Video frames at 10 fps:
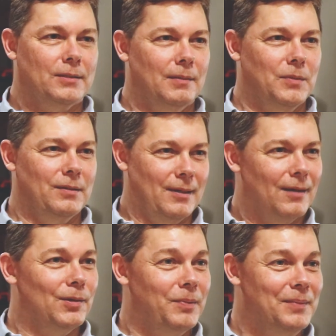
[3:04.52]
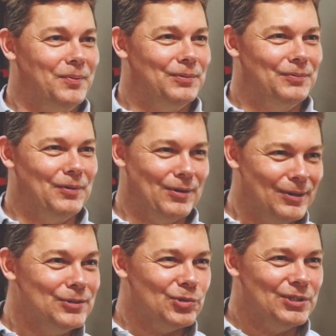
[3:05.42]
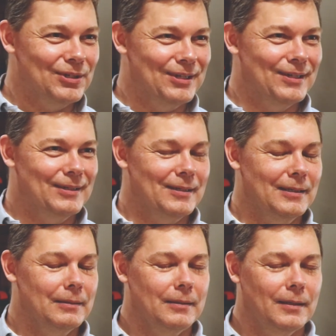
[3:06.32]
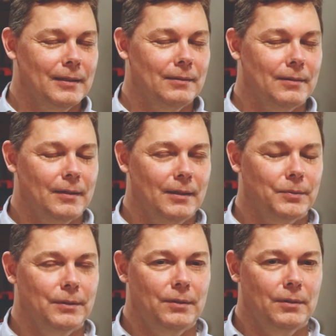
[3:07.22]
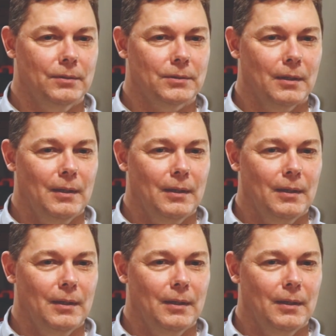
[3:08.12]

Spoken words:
something that other people are interested in and are able to use,